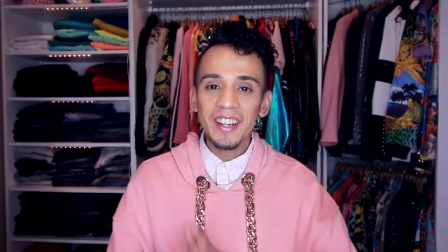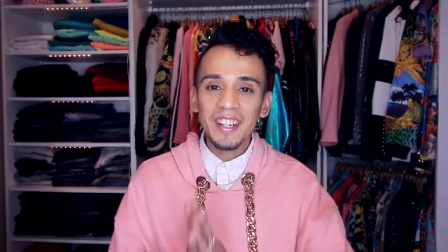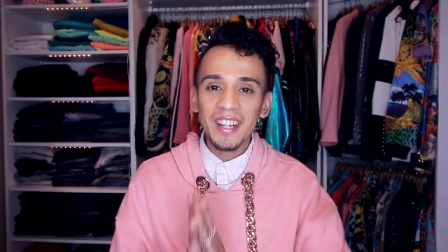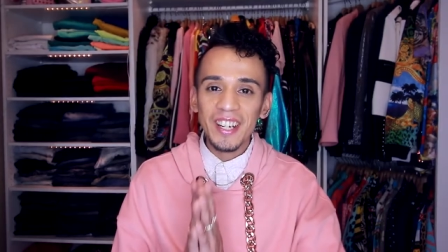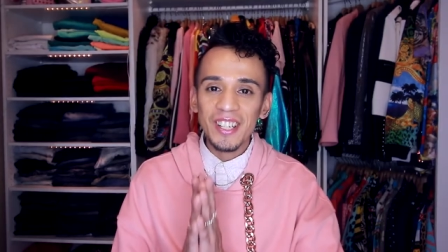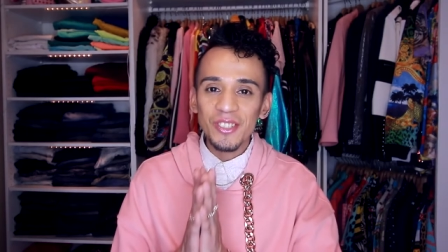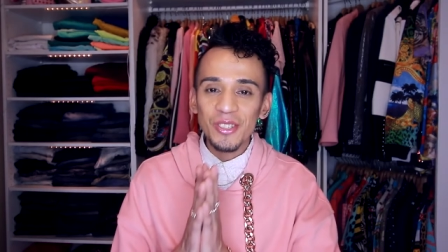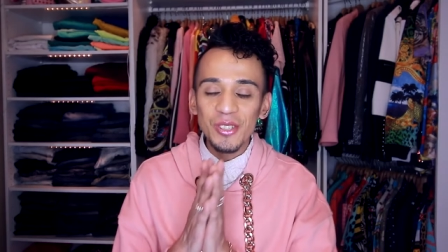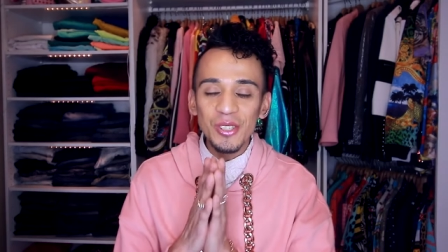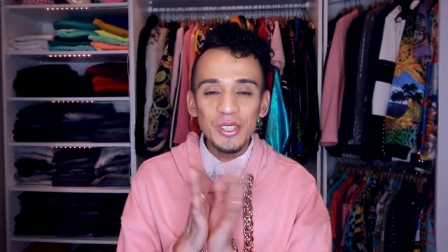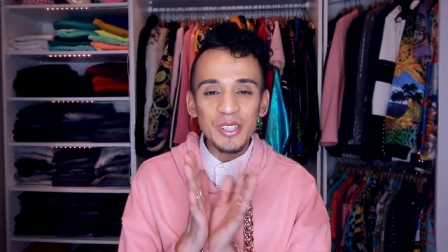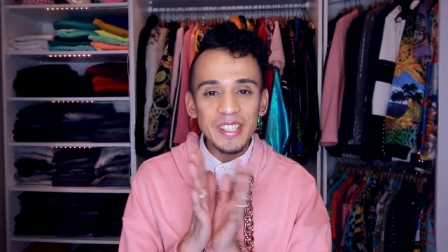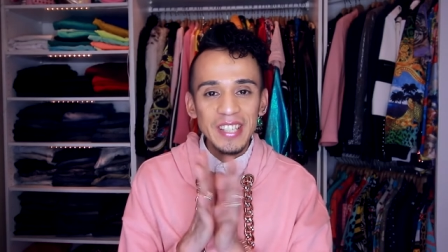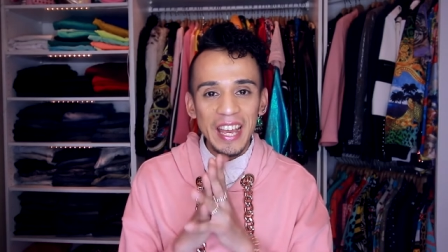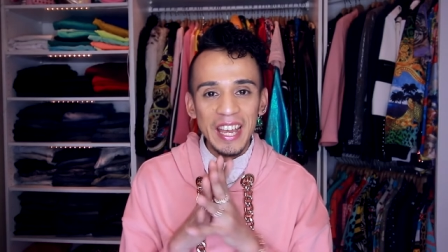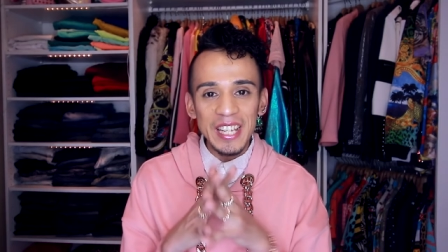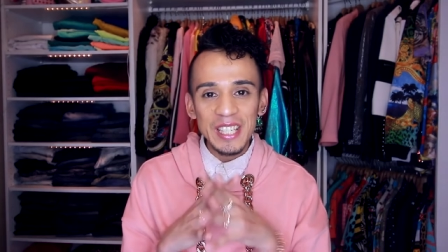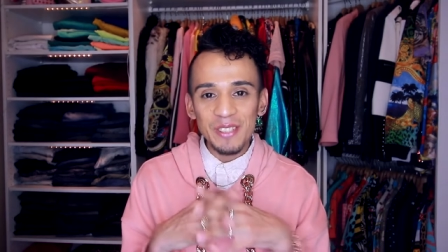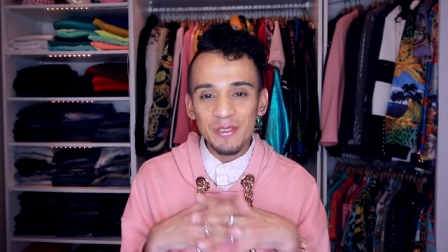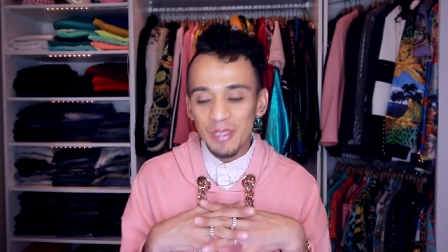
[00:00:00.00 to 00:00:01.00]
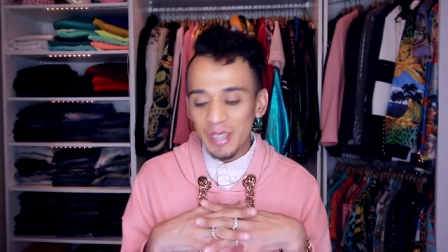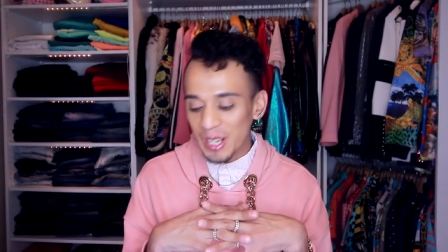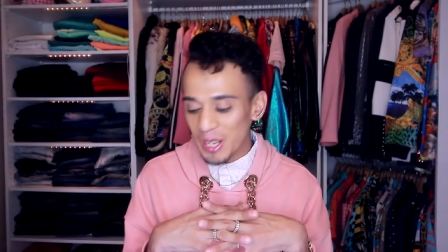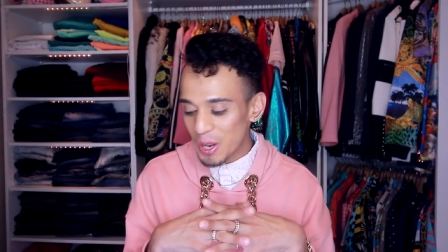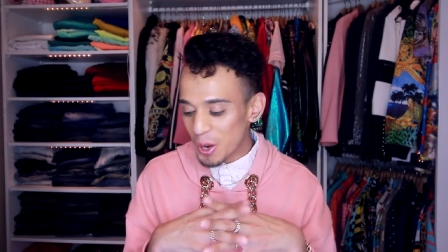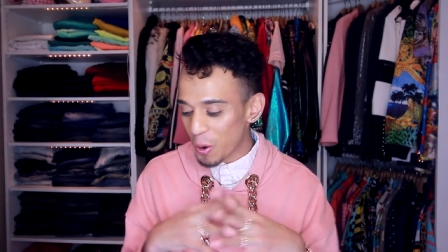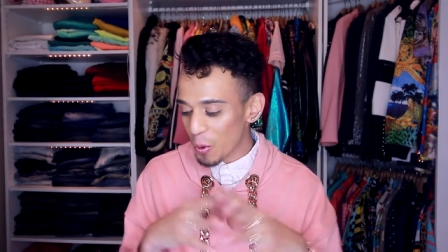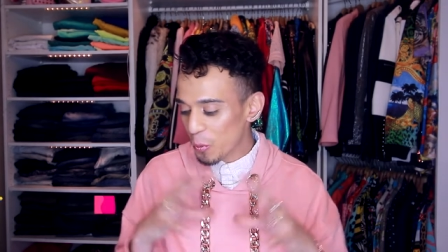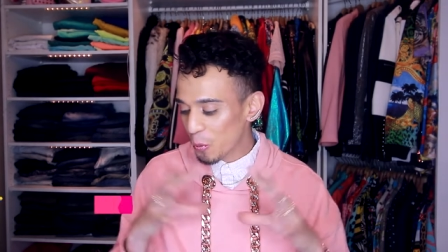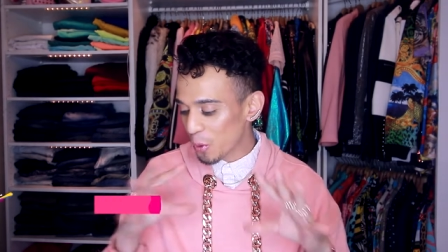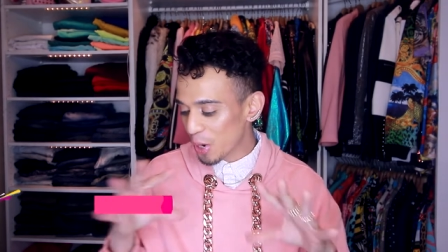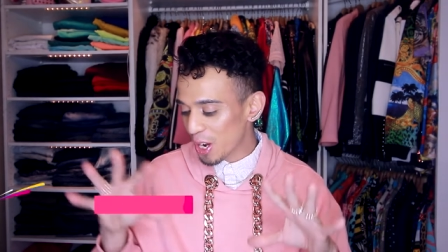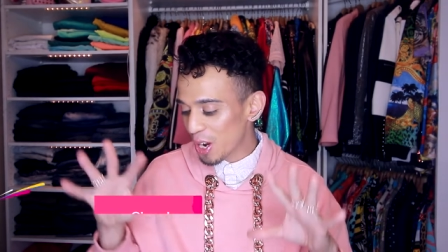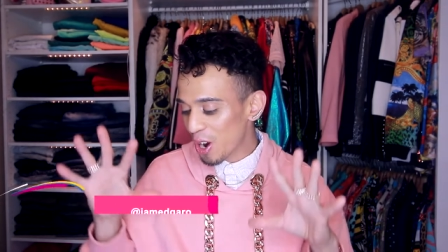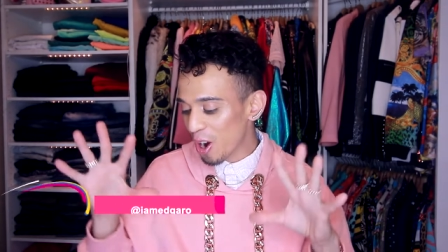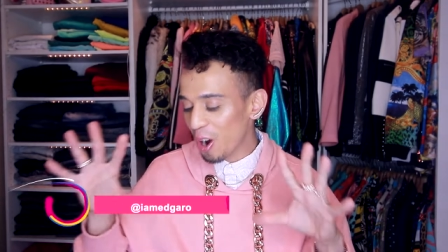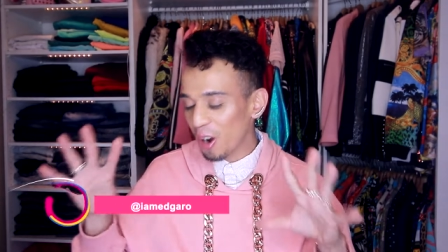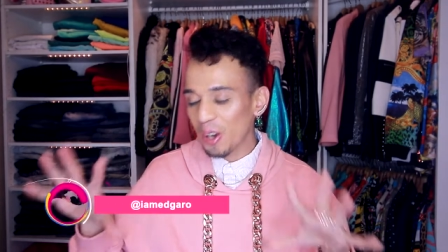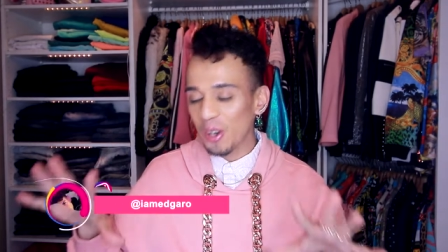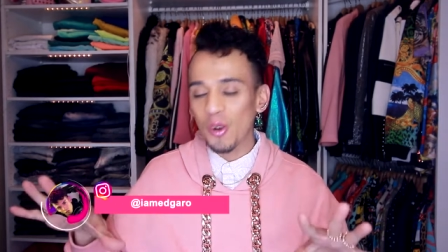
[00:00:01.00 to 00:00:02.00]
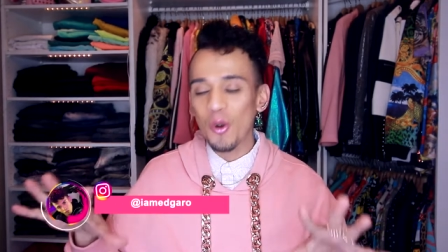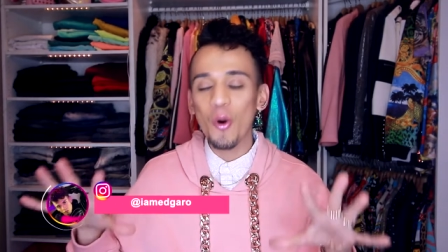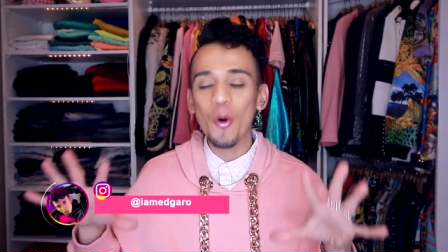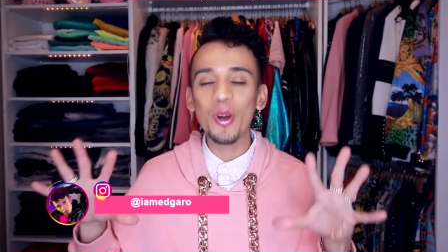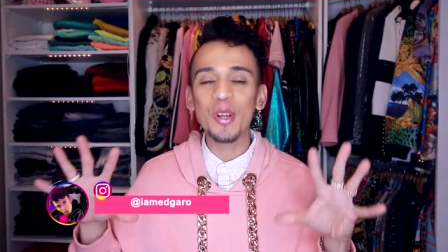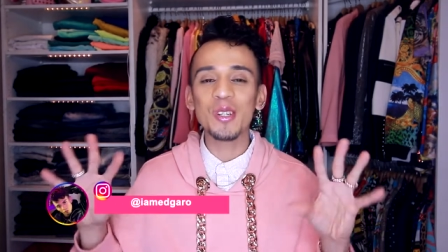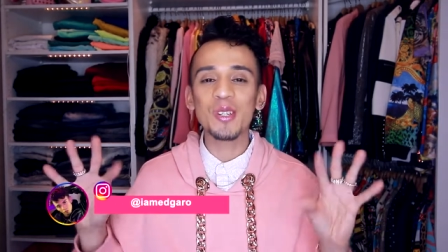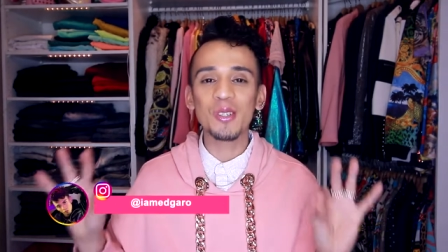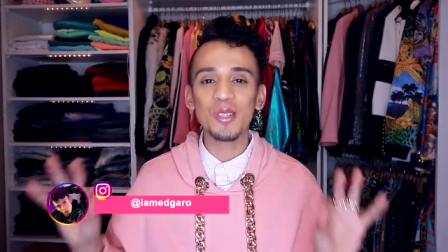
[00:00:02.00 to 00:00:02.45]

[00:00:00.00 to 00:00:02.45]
you guys, so in today's video we are going